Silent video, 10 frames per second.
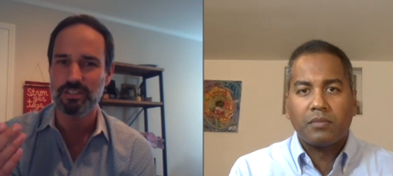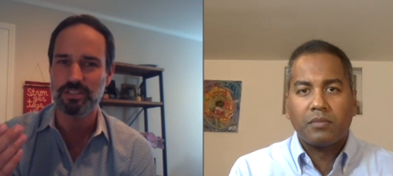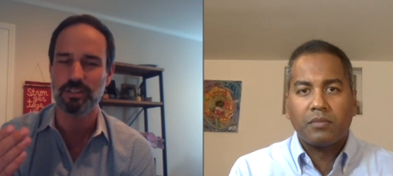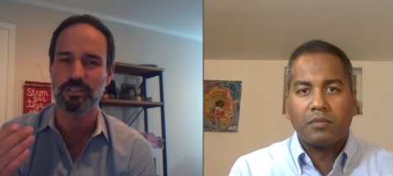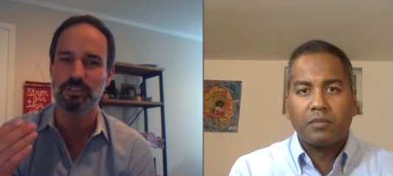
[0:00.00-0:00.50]

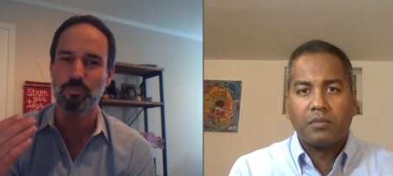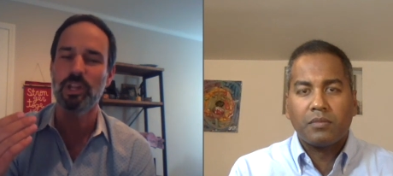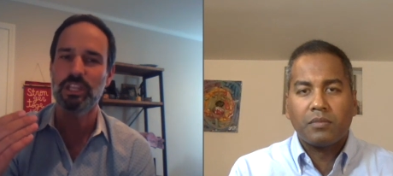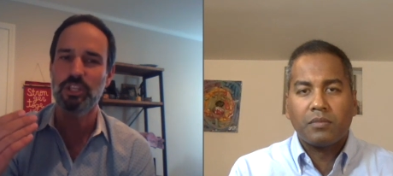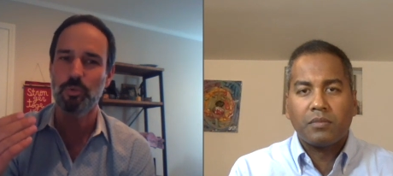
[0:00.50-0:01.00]
Speaker 1: to
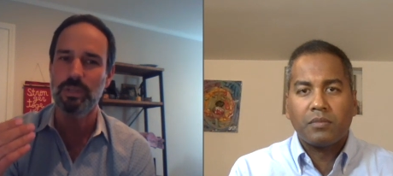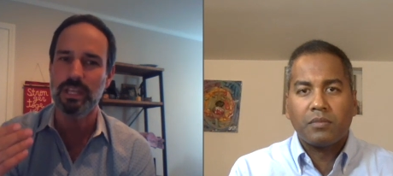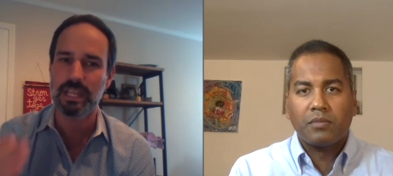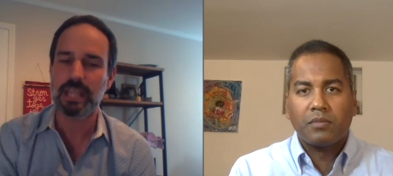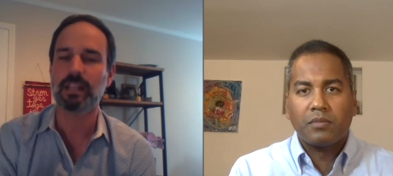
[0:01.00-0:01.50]
really
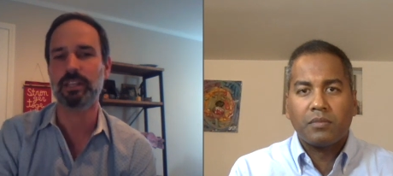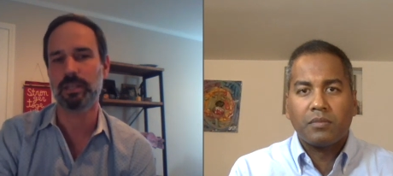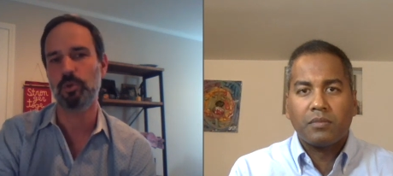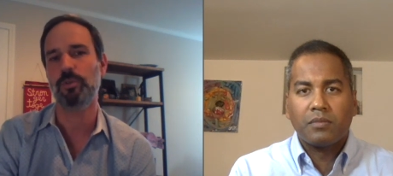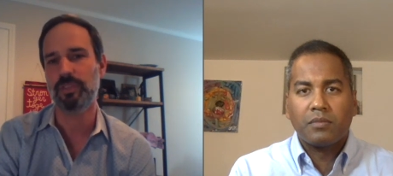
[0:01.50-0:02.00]
uniquely
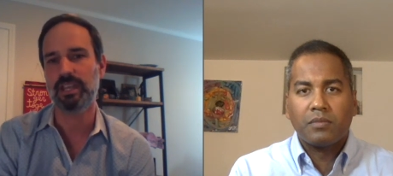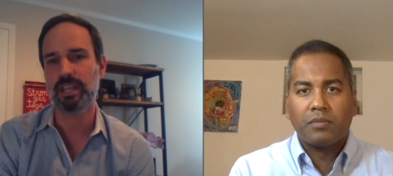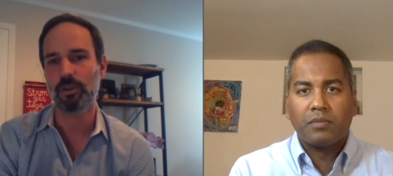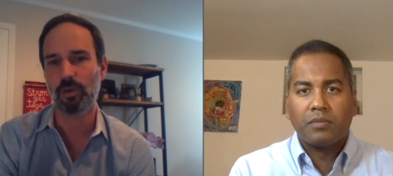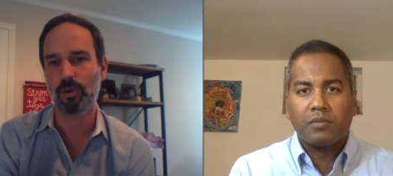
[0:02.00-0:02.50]
move the
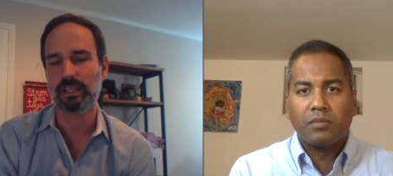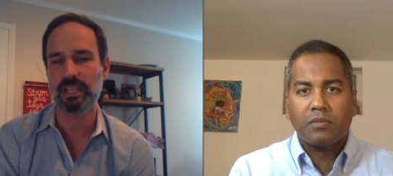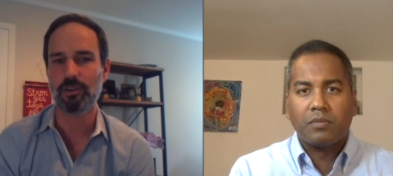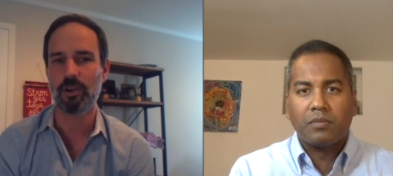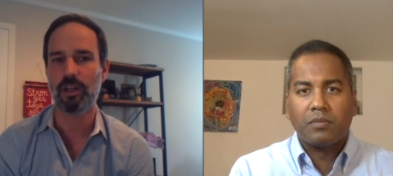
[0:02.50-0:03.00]
needle
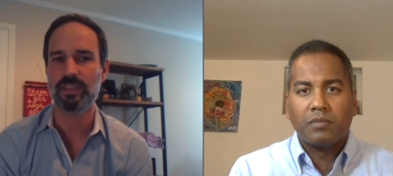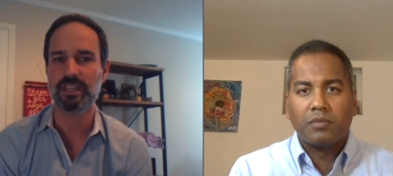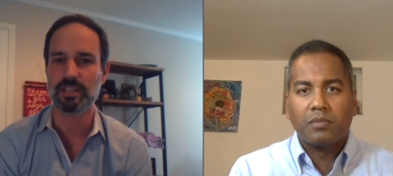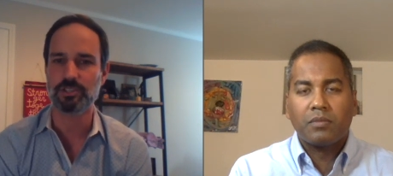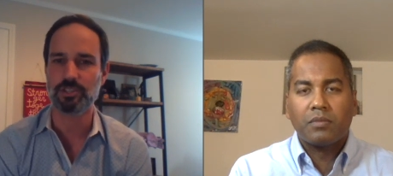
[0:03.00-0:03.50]
here on
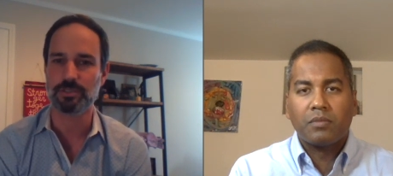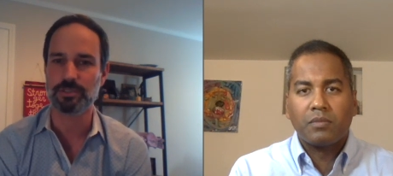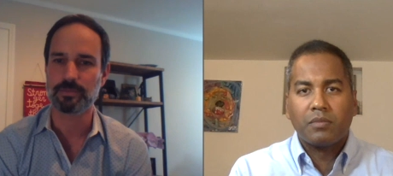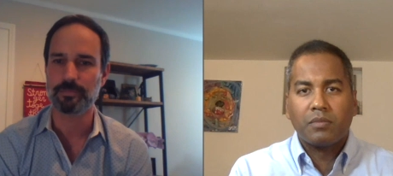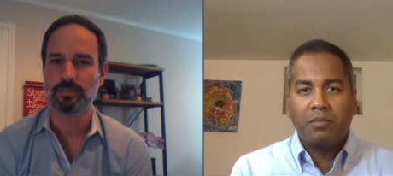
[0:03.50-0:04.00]
these
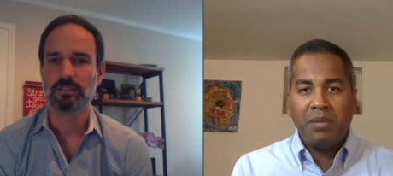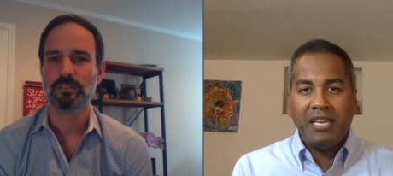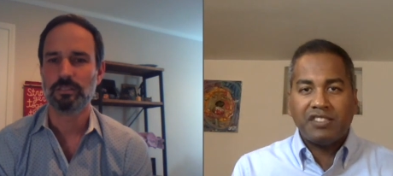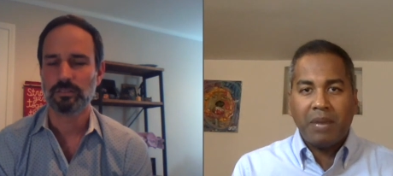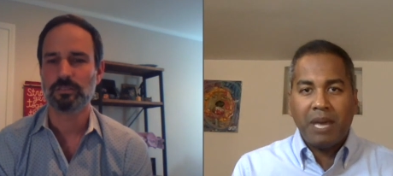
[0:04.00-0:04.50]
issues? To
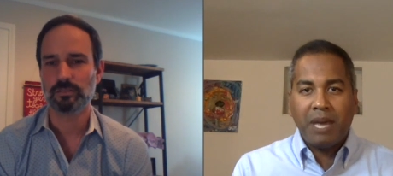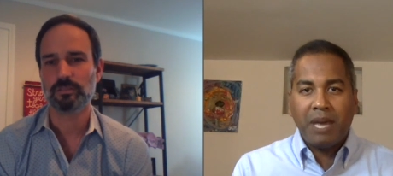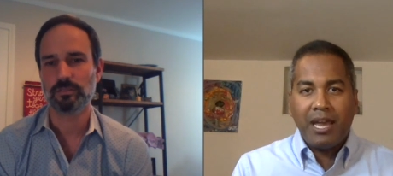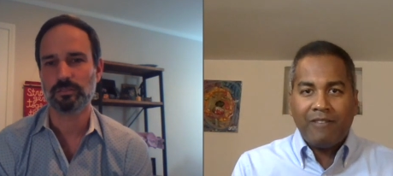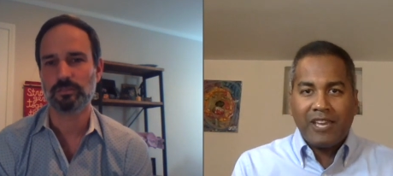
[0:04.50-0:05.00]
me, it's about
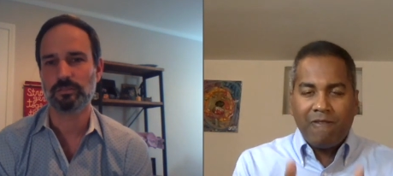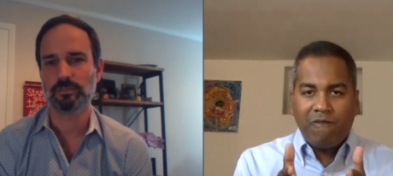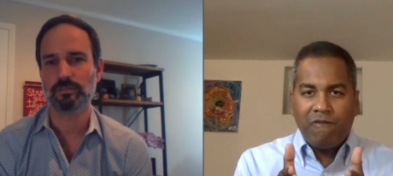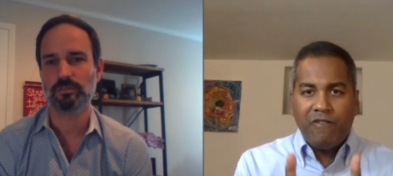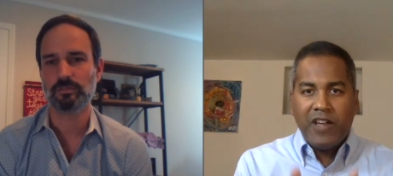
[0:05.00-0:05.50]
having a
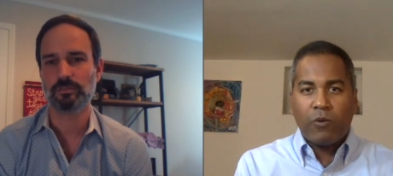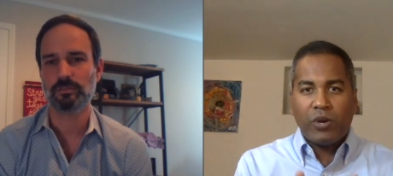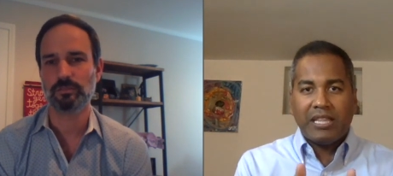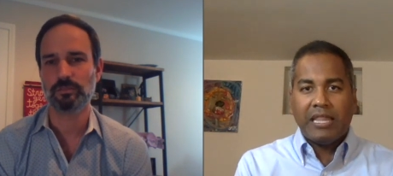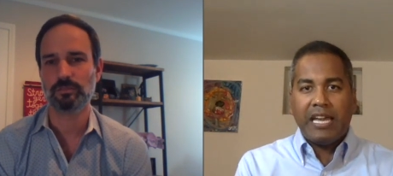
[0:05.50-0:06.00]

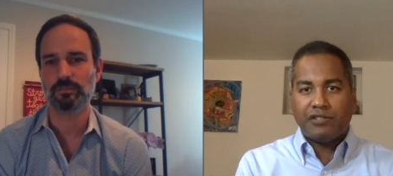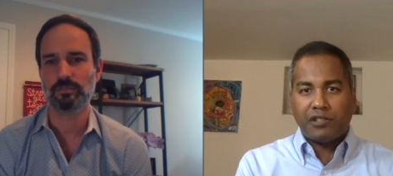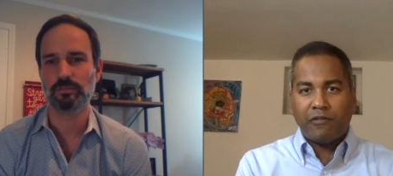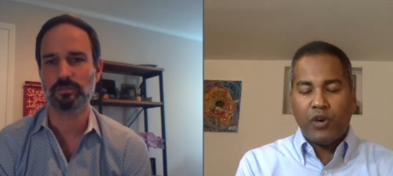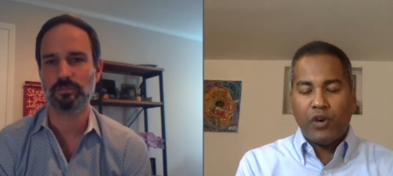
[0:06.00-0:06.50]
very
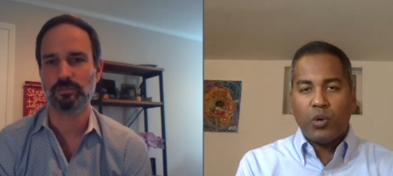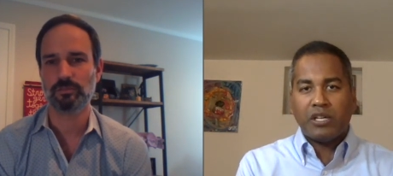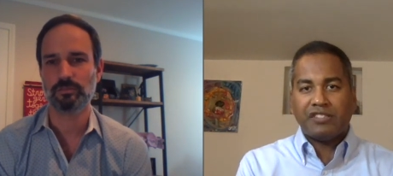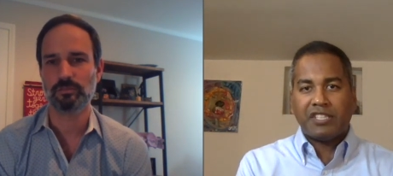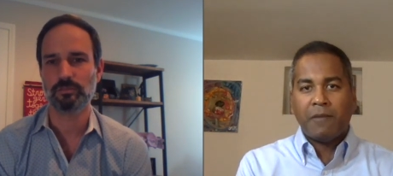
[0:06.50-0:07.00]
Speaker 2: laser
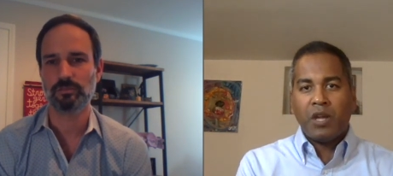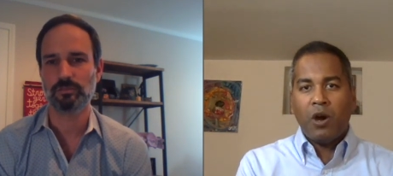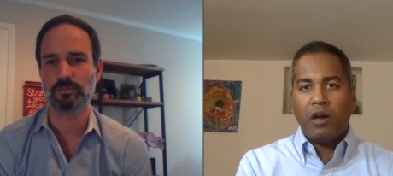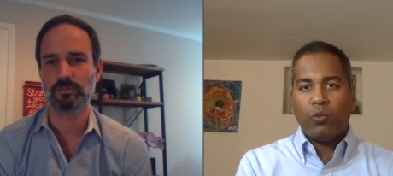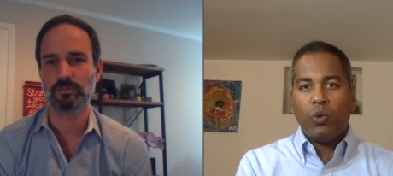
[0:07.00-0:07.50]
focus
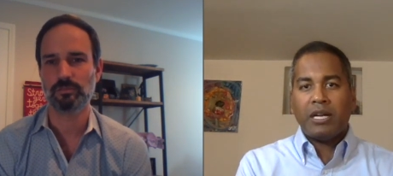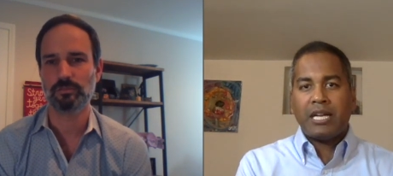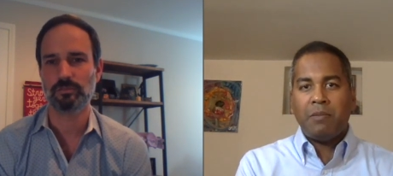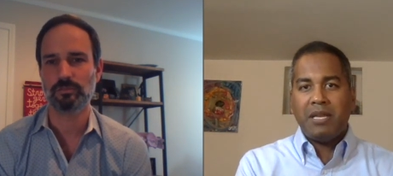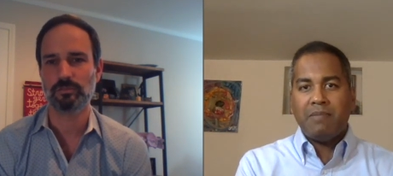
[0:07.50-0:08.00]
on
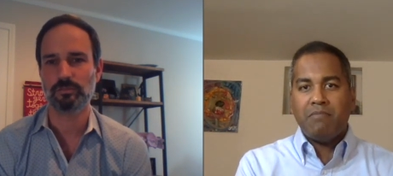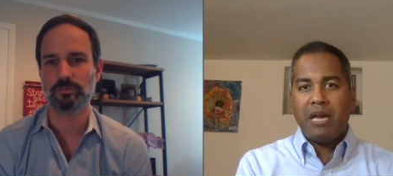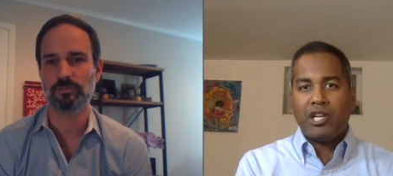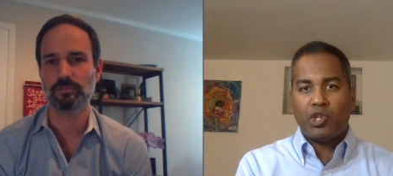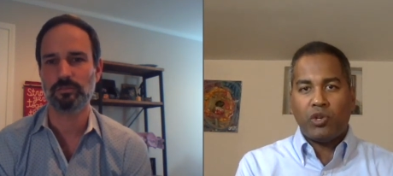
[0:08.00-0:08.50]
what can be
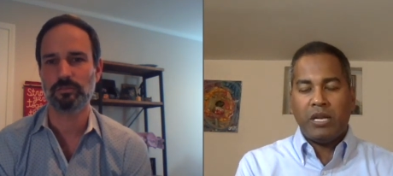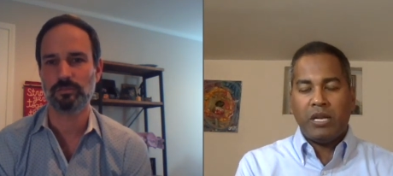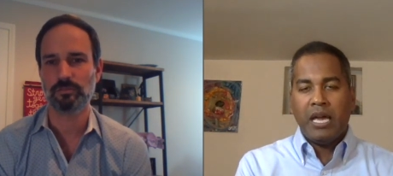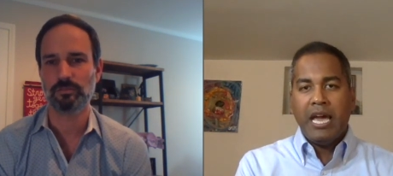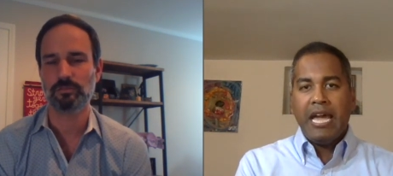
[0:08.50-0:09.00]

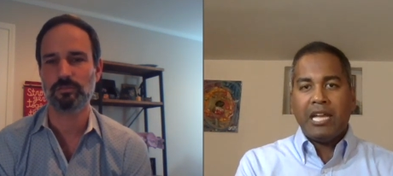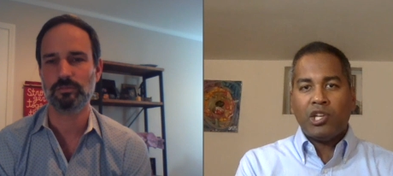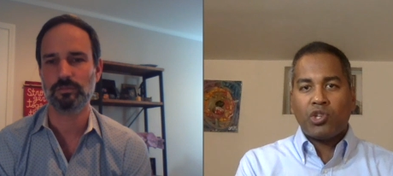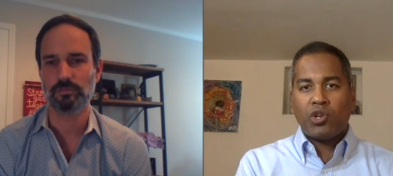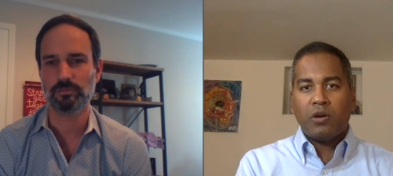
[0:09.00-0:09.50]
measured
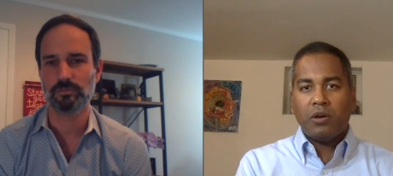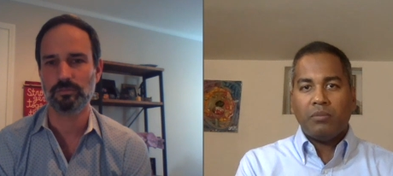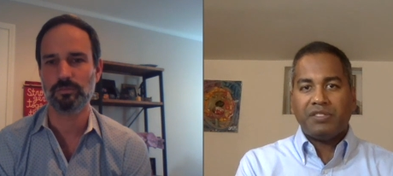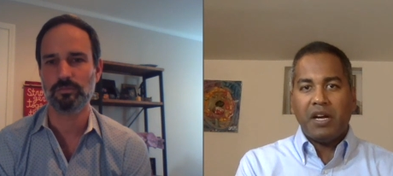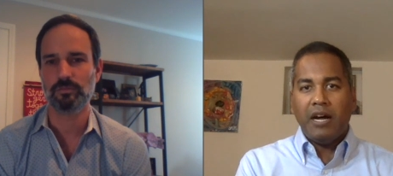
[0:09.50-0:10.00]
in
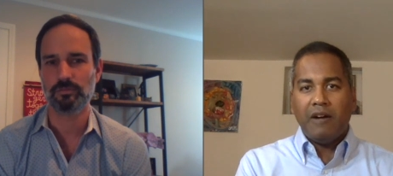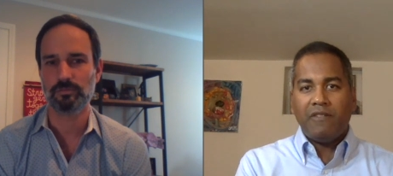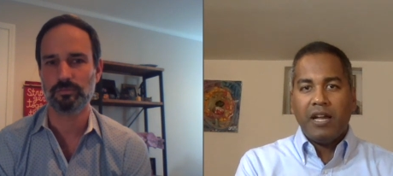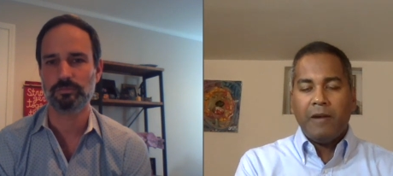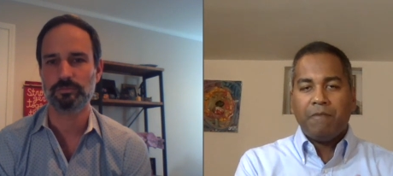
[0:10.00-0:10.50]
terms
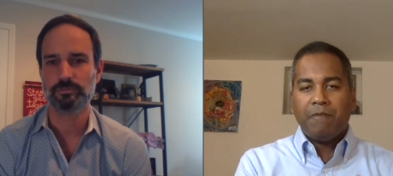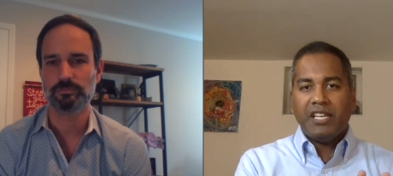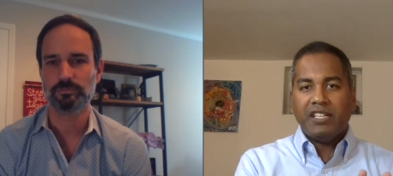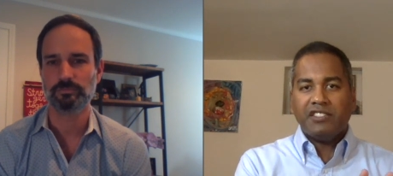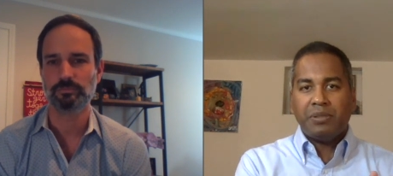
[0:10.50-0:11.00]
of these